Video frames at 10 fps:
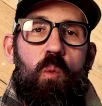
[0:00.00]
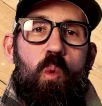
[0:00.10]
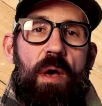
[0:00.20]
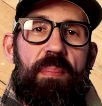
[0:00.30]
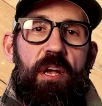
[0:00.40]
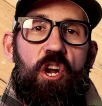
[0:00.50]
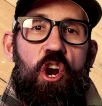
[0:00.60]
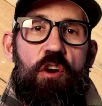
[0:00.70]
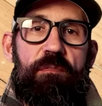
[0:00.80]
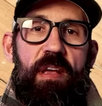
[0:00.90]
what the
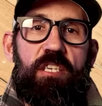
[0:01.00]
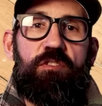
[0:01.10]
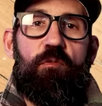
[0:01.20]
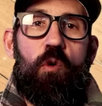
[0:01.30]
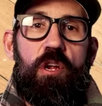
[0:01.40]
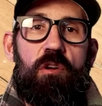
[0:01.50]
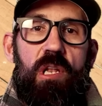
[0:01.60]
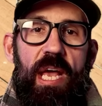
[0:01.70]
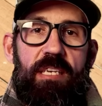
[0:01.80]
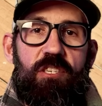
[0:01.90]
kerf is for your
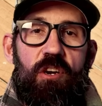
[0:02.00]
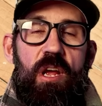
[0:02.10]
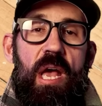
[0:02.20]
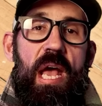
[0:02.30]
laser,